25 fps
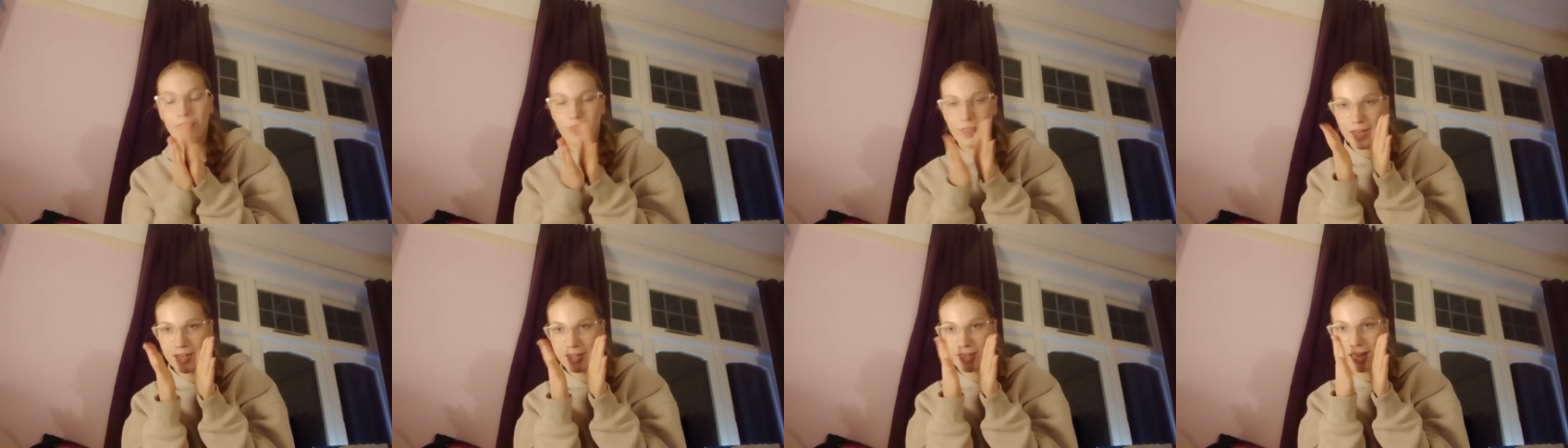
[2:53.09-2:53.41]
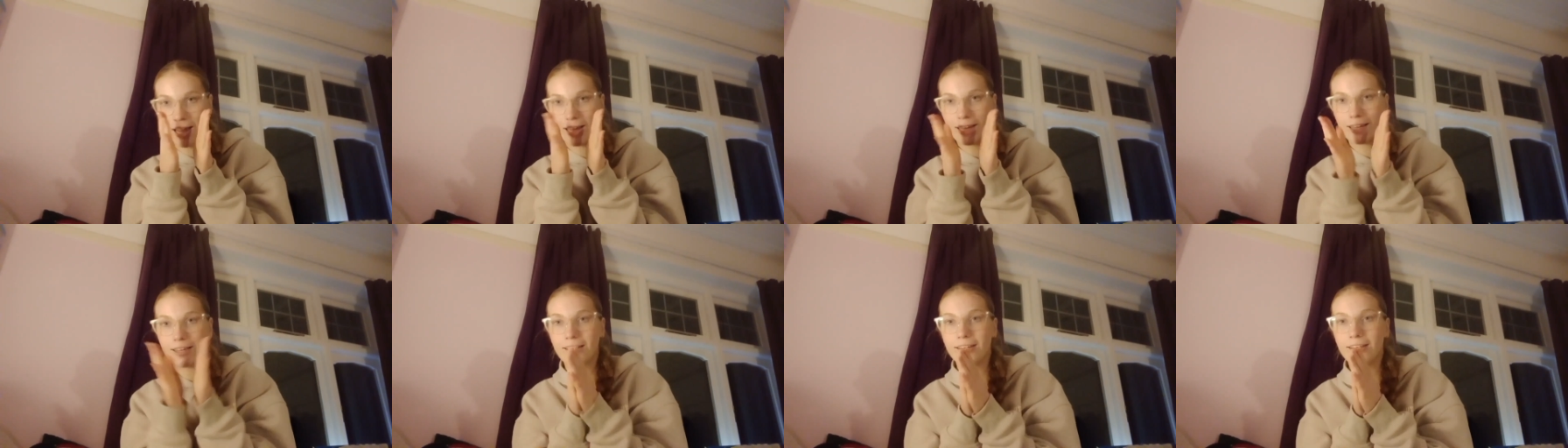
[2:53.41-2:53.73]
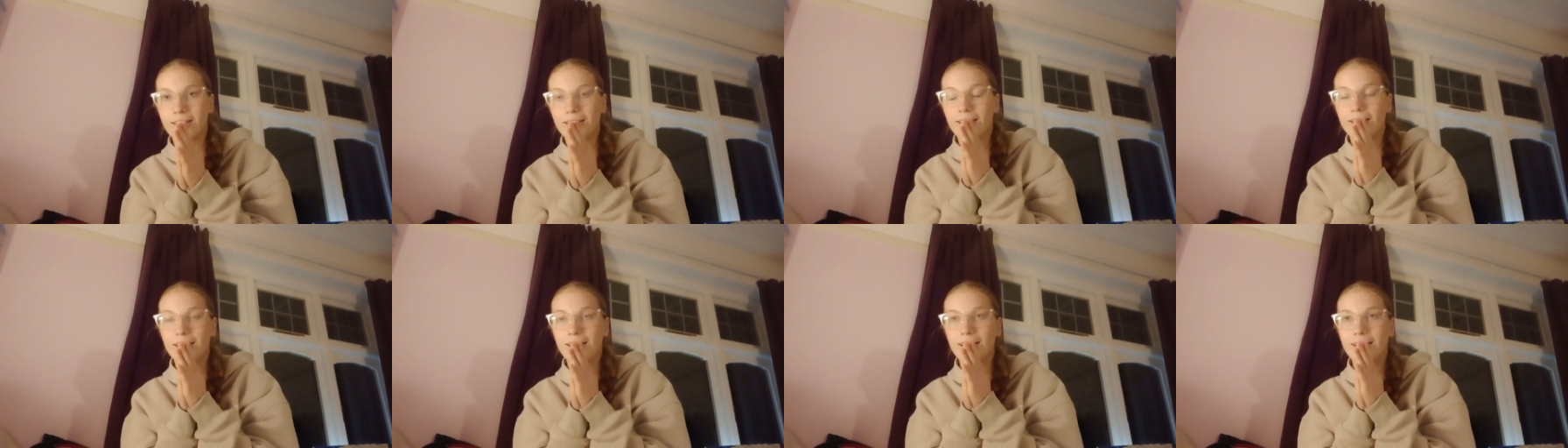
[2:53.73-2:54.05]
there's
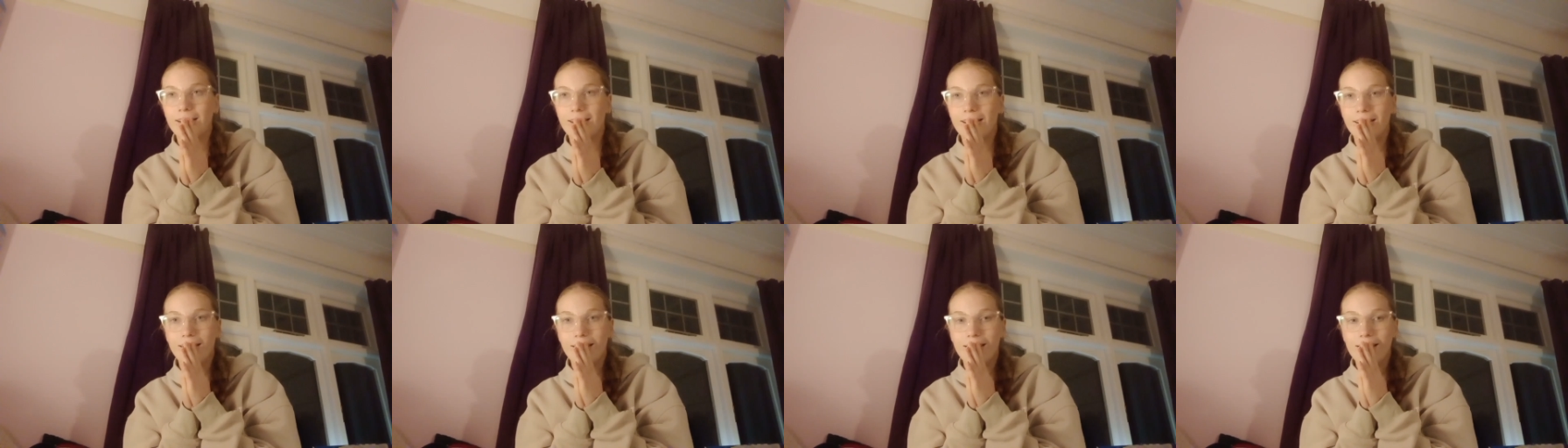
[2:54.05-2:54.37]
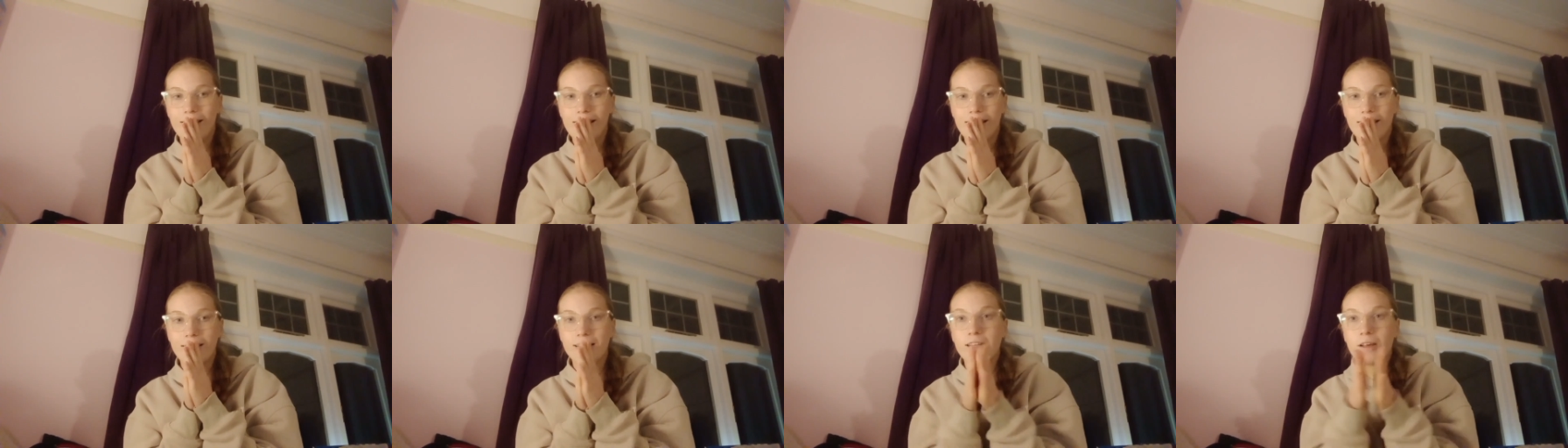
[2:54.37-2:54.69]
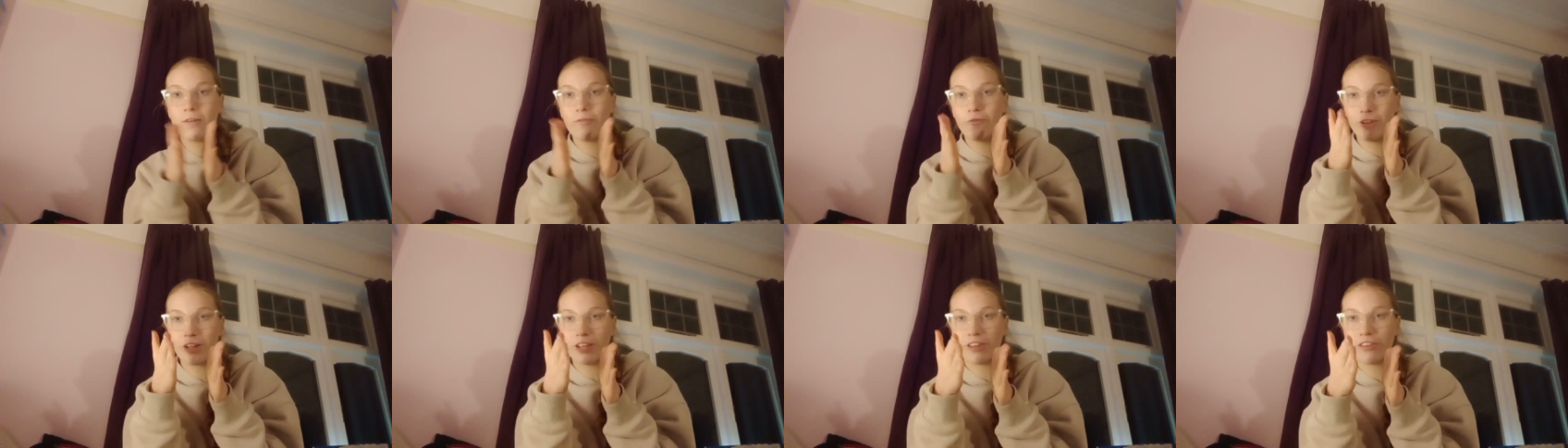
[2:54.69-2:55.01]
like
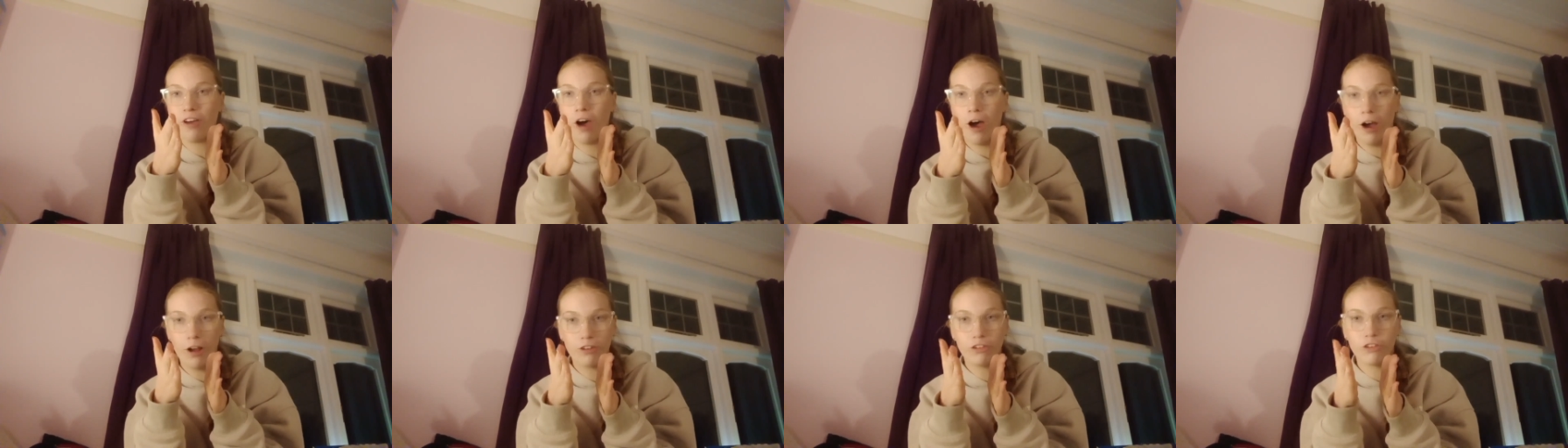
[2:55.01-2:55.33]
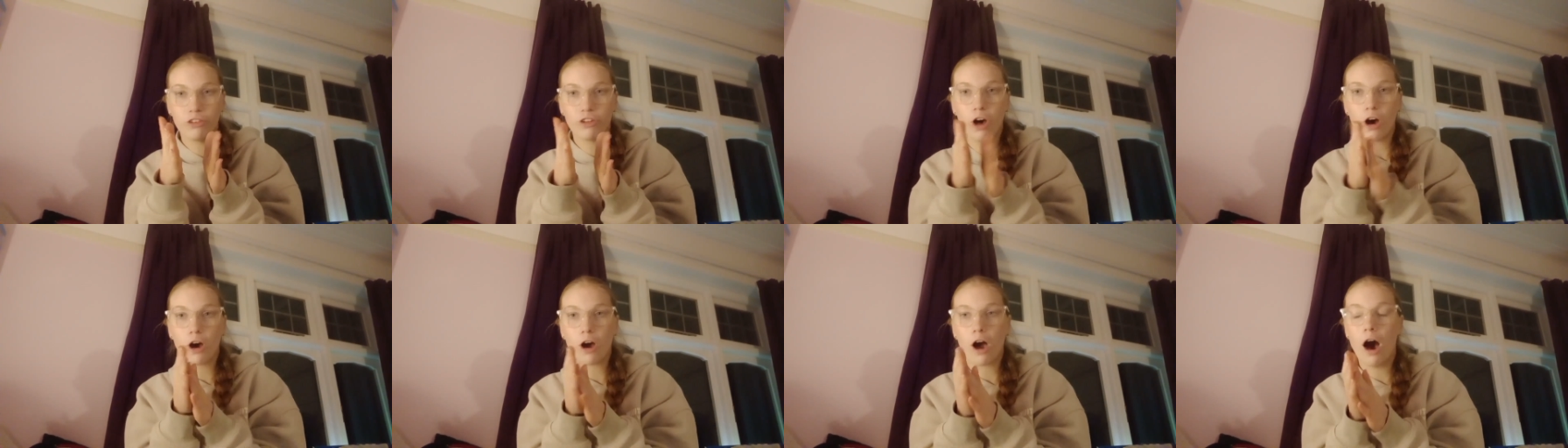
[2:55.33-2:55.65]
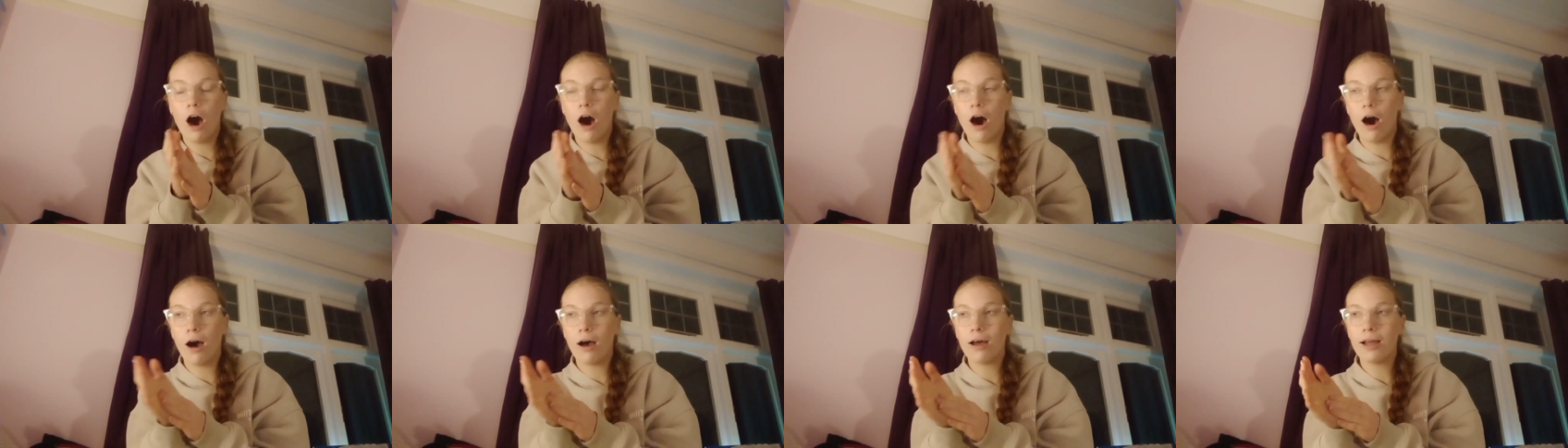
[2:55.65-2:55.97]
something touches our
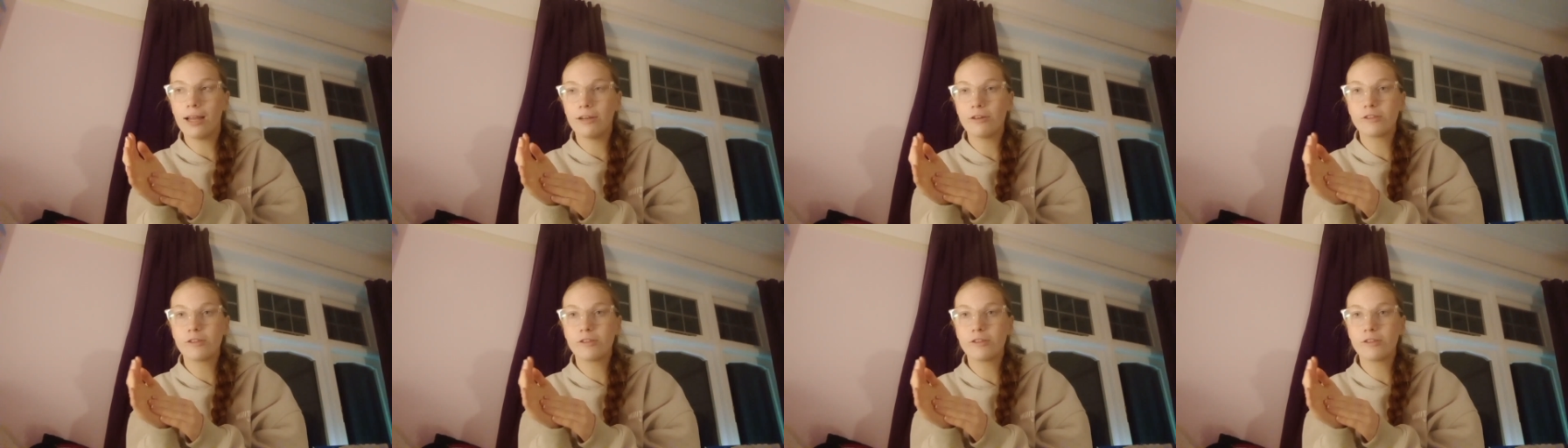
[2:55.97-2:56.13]
car.